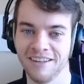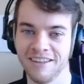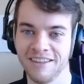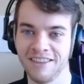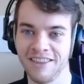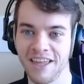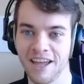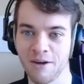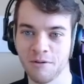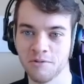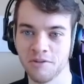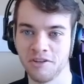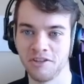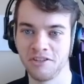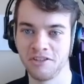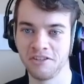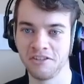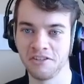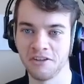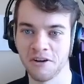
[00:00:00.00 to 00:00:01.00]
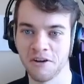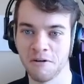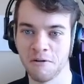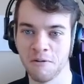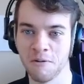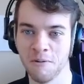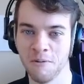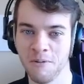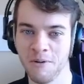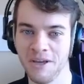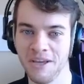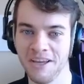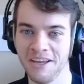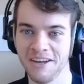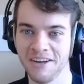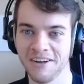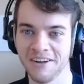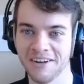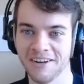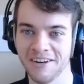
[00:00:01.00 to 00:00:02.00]
That was so
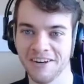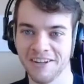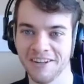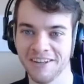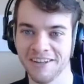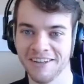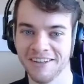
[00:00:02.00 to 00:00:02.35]
weird.